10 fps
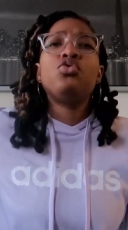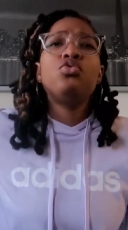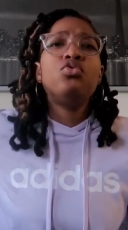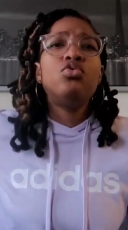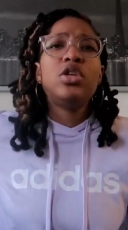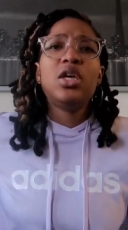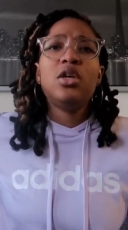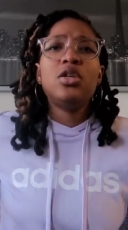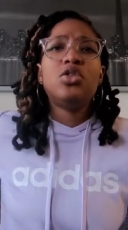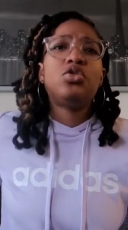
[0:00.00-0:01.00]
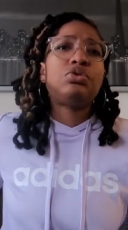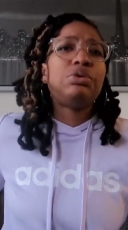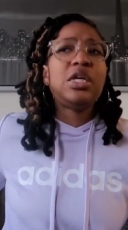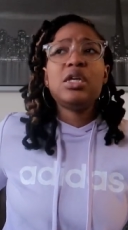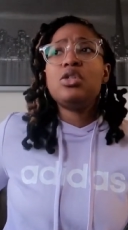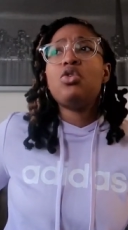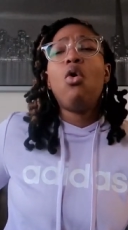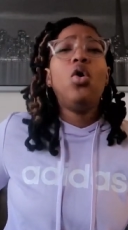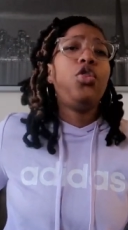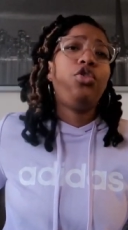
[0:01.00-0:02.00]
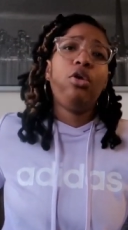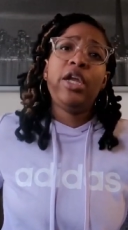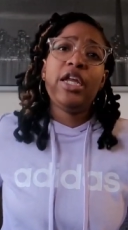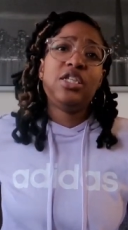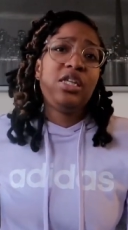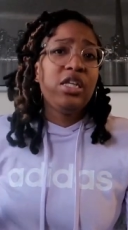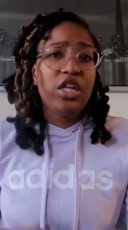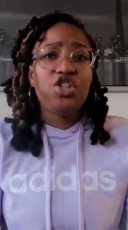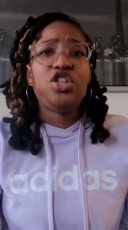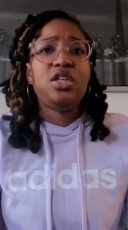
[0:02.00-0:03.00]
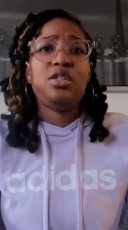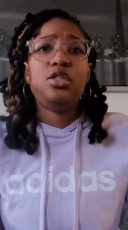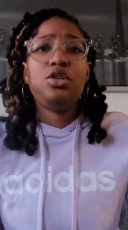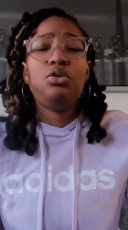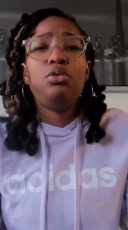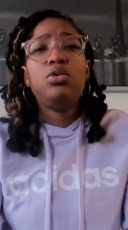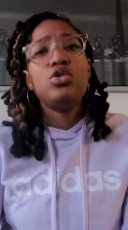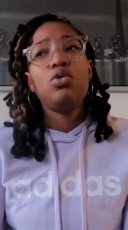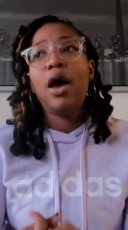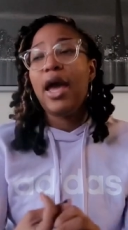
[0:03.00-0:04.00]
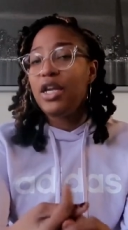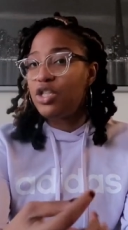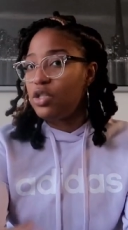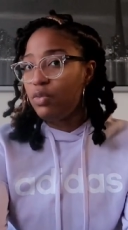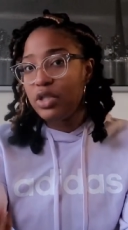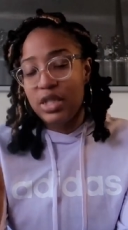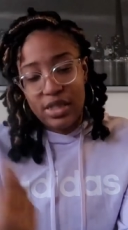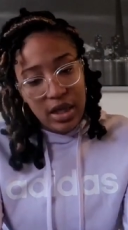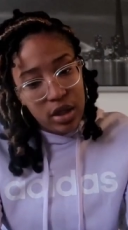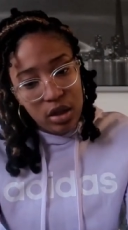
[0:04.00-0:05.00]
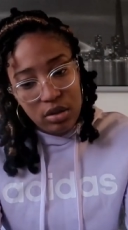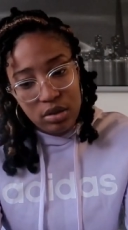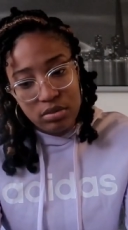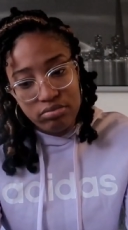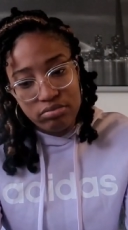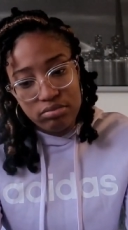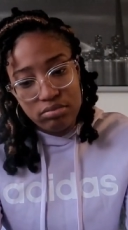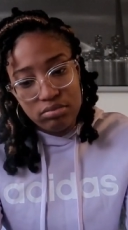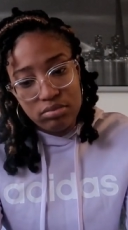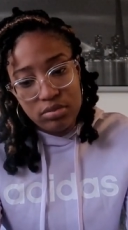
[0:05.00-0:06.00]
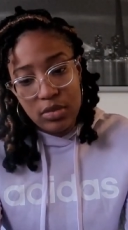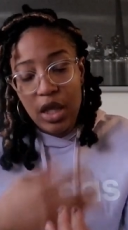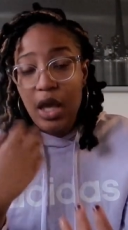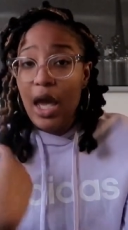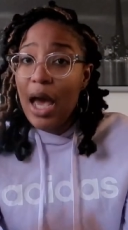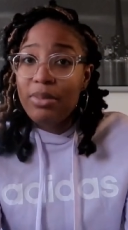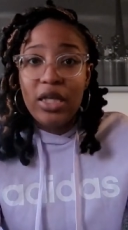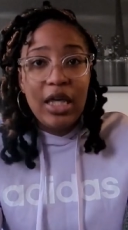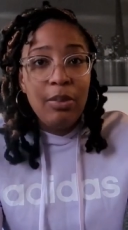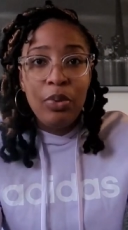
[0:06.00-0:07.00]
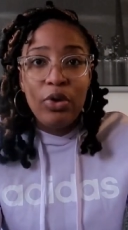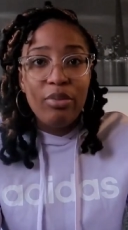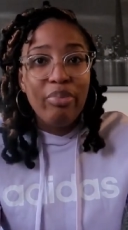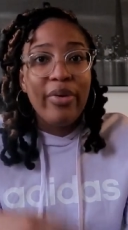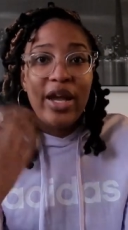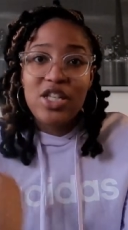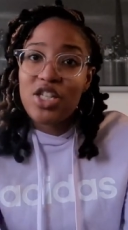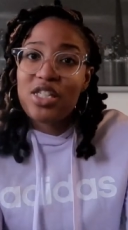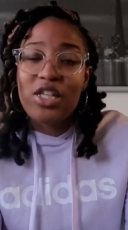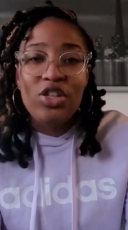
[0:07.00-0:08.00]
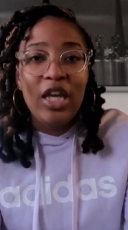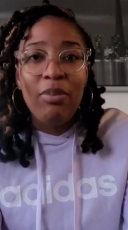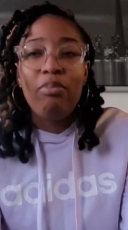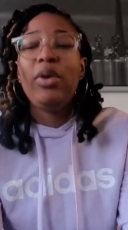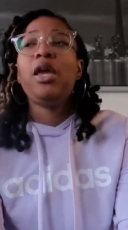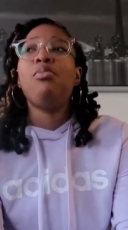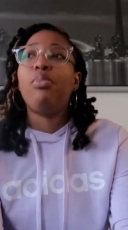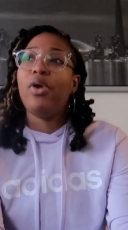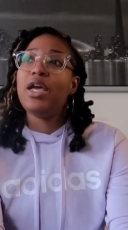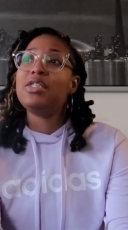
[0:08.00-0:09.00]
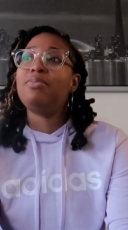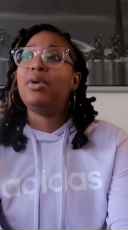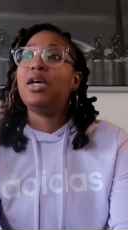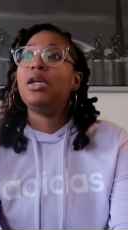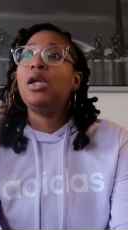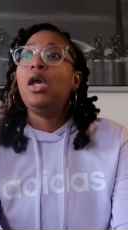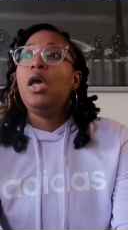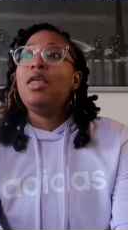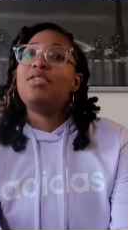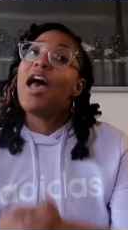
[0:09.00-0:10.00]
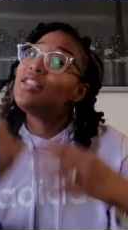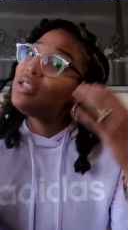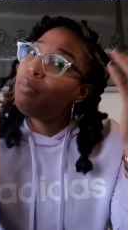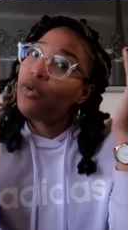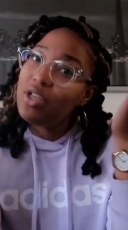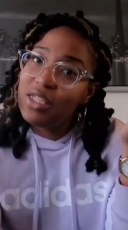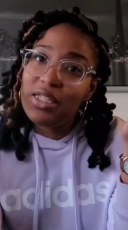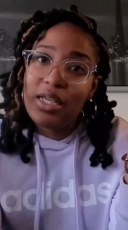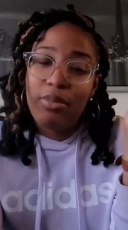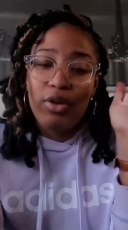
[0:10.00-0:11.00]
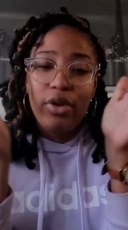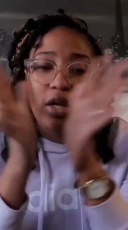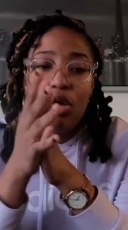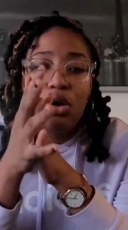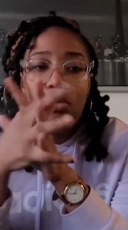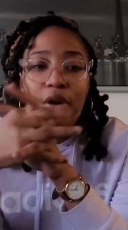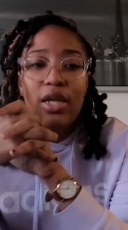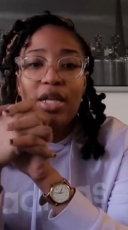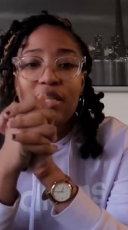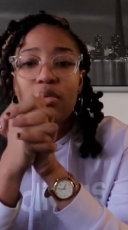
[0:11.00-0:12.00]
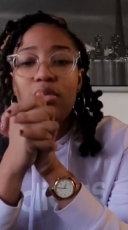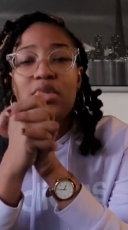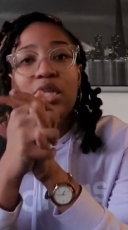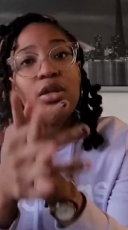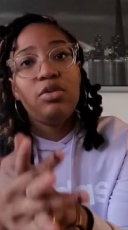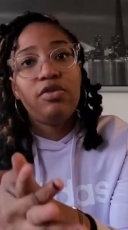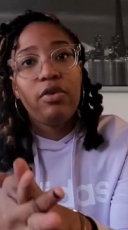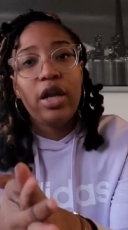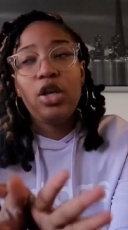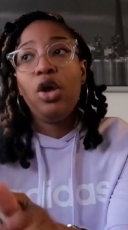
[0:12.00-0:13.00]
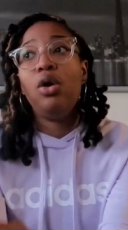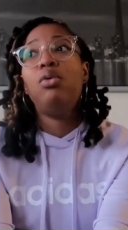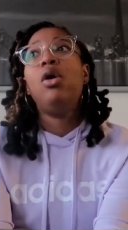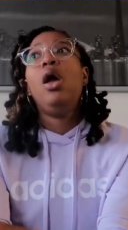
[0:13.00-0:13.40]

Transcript: two years three years or all through their teenage years you know so i just want to tell you I'm gonna keep you in prayers just as you keep me in prayers but that's the process I'm in right now and that's what I'm dealing with right now